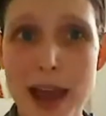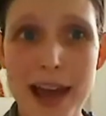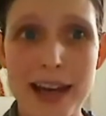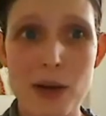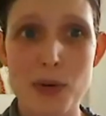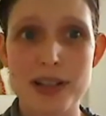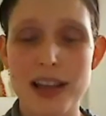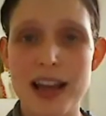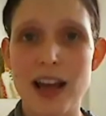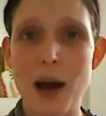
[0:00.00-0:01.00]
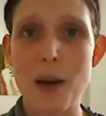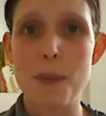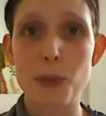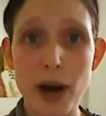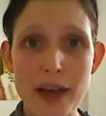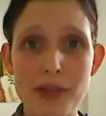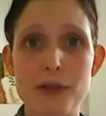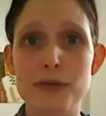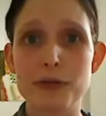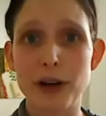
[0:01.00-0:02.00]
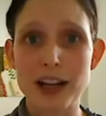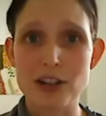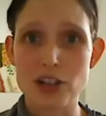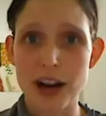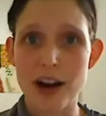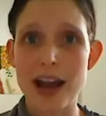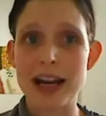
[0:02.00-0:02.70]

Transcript: and it was like a breath of fresh air,